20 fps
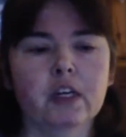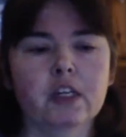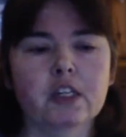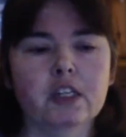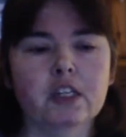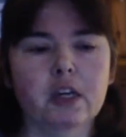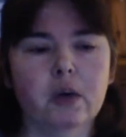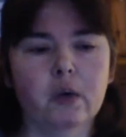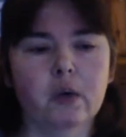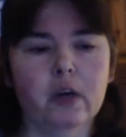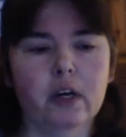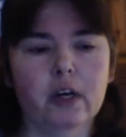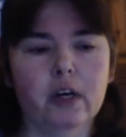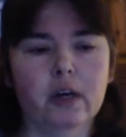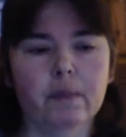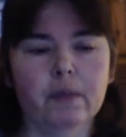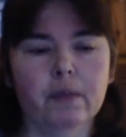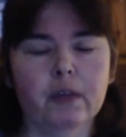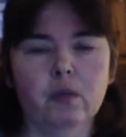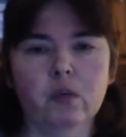So
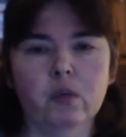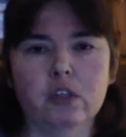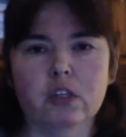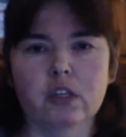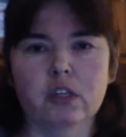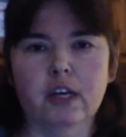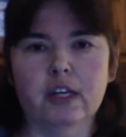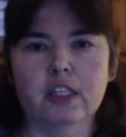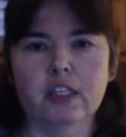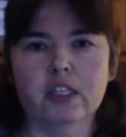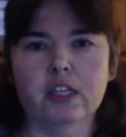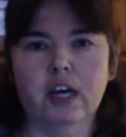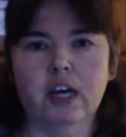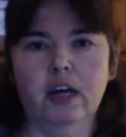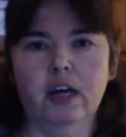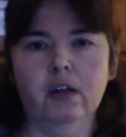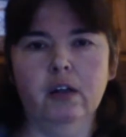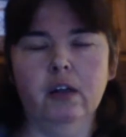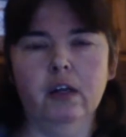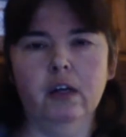that was a nice
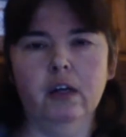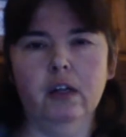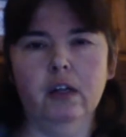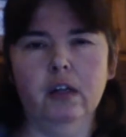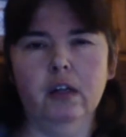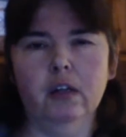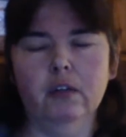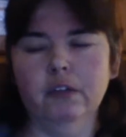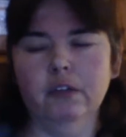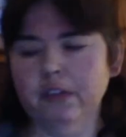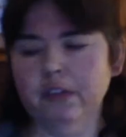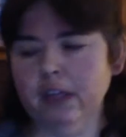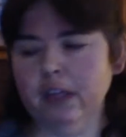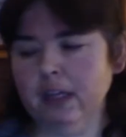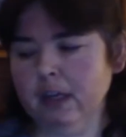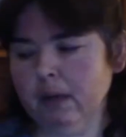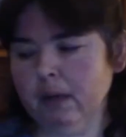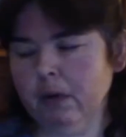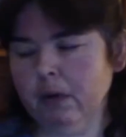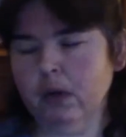cowl. I
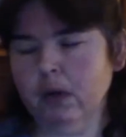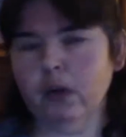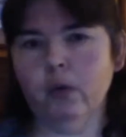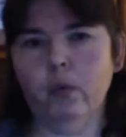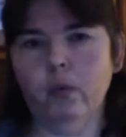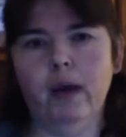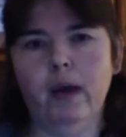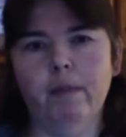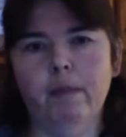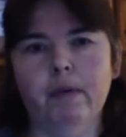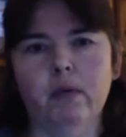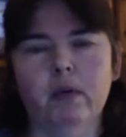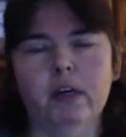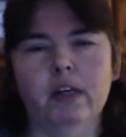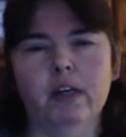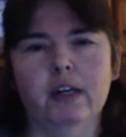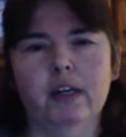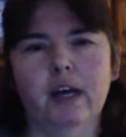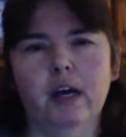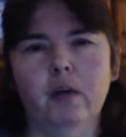think I'm going to grab it
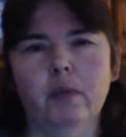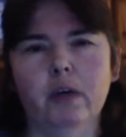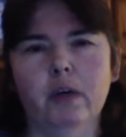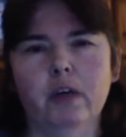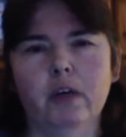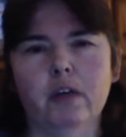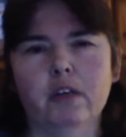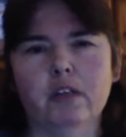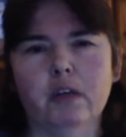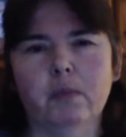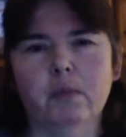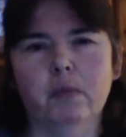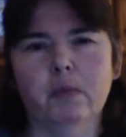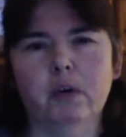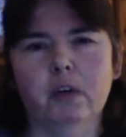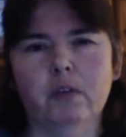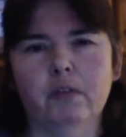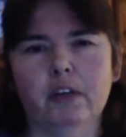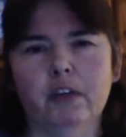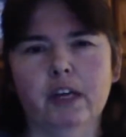right now because I'm
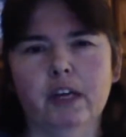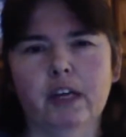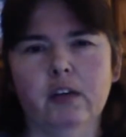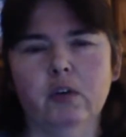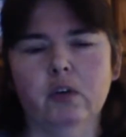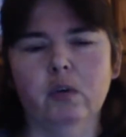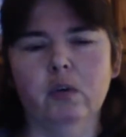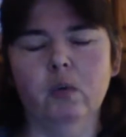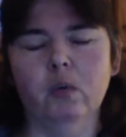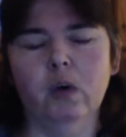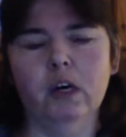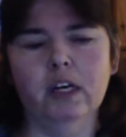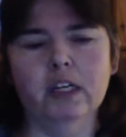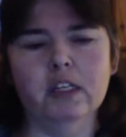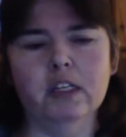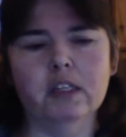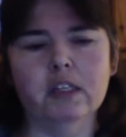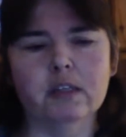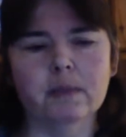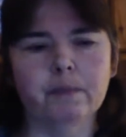going to forget
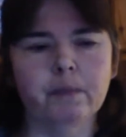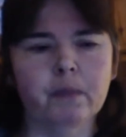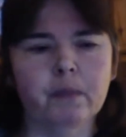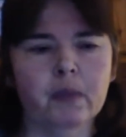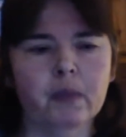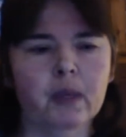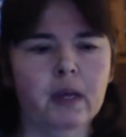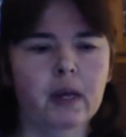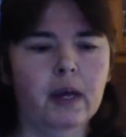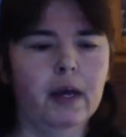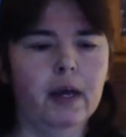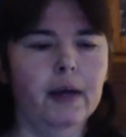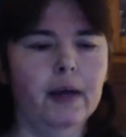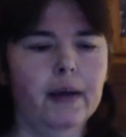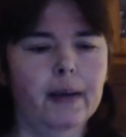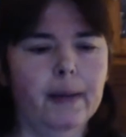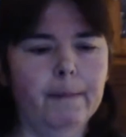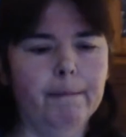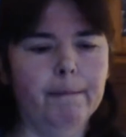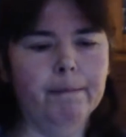otherwise.
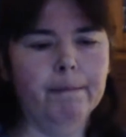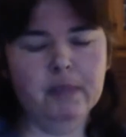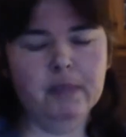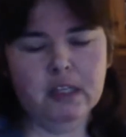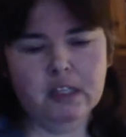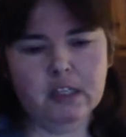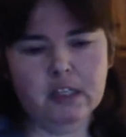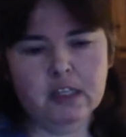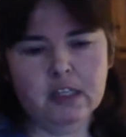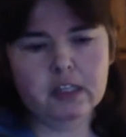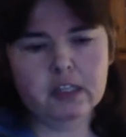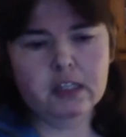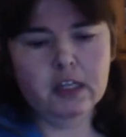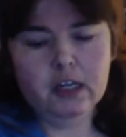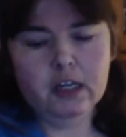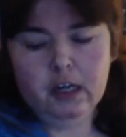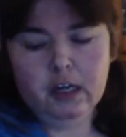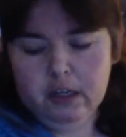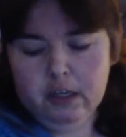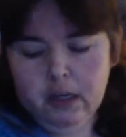This is the
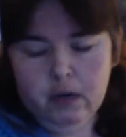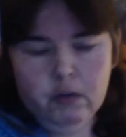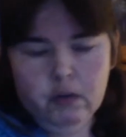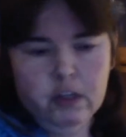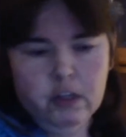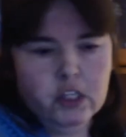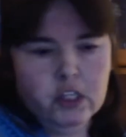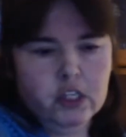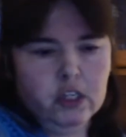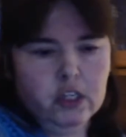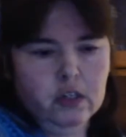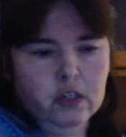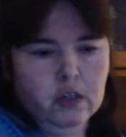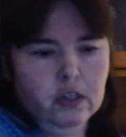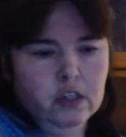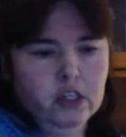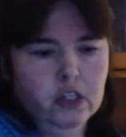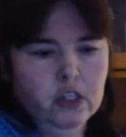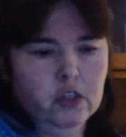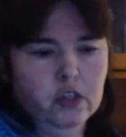Cladonia shawl
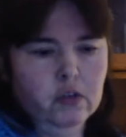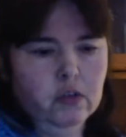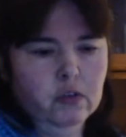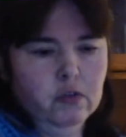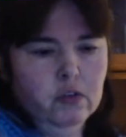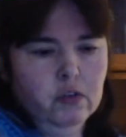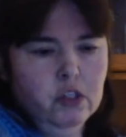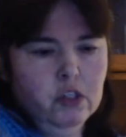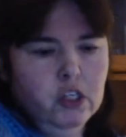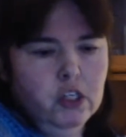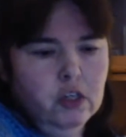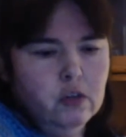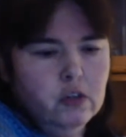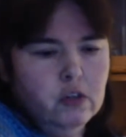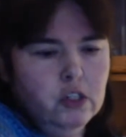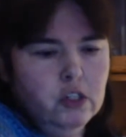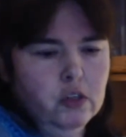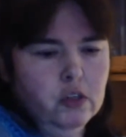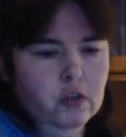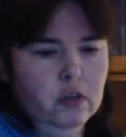I
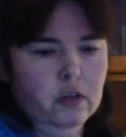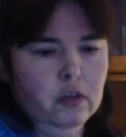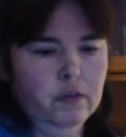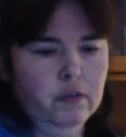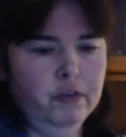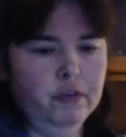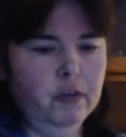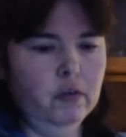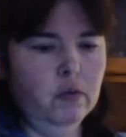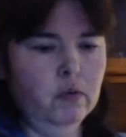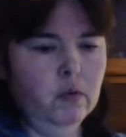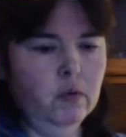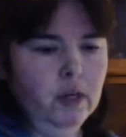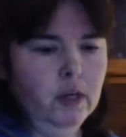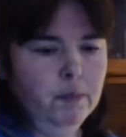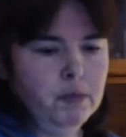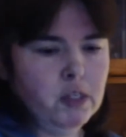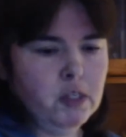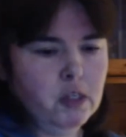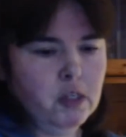showed you a few
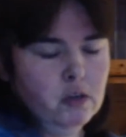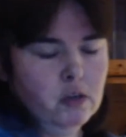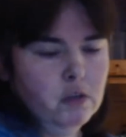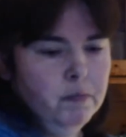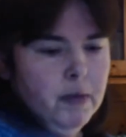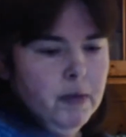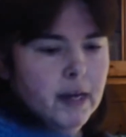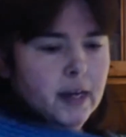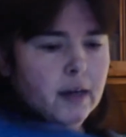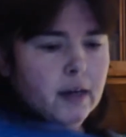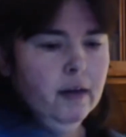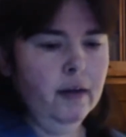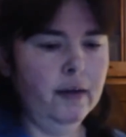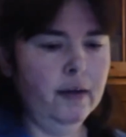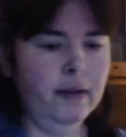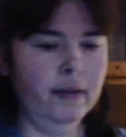episodes back.